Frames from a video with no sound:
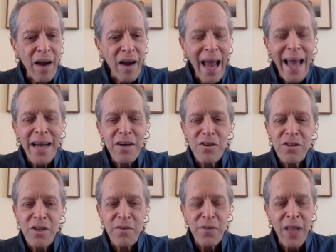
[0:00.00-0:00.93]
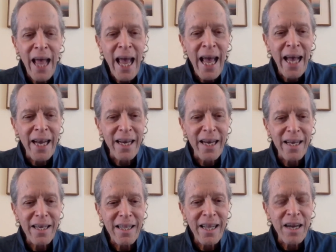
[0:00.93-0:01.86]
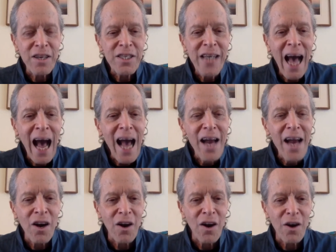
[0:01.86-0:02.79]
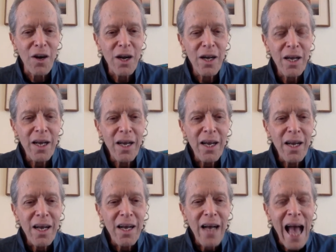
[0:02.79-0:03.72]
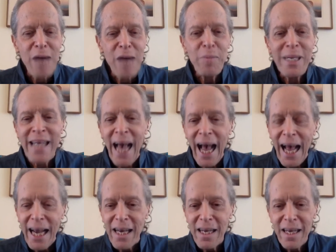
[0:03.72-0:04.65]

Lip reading: acres of land, their entire habitat,